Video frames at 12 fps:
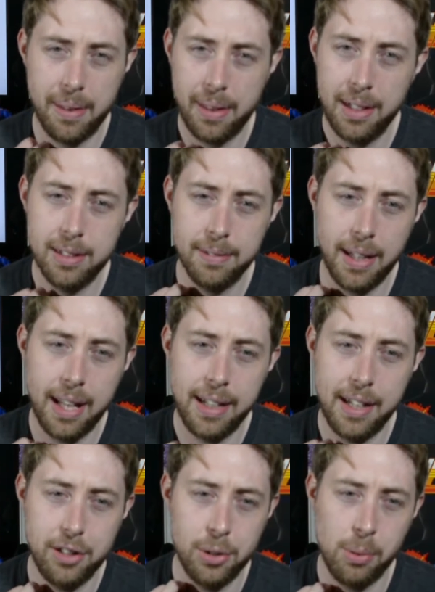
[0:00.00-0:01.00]
things of that
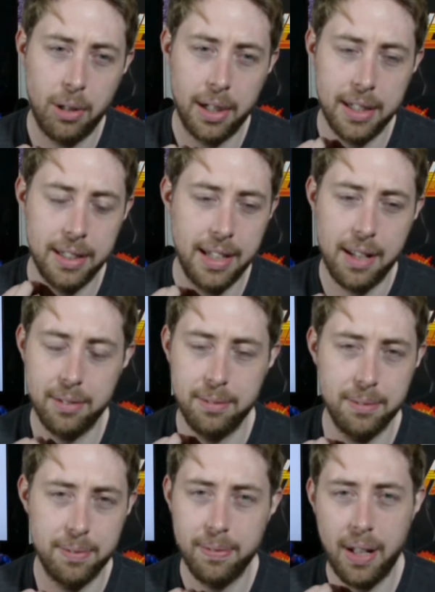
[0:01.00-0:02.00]
nature where I can get
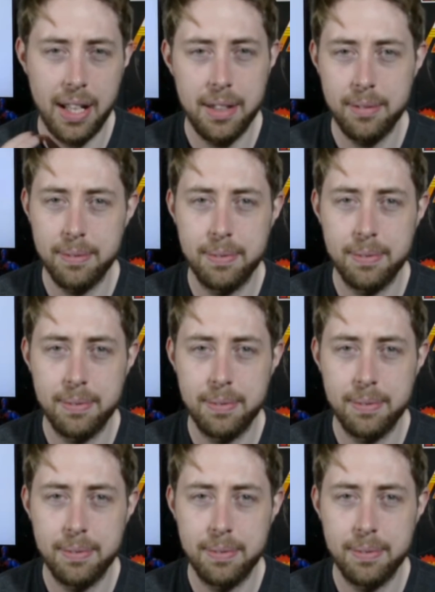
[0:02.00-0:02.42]
5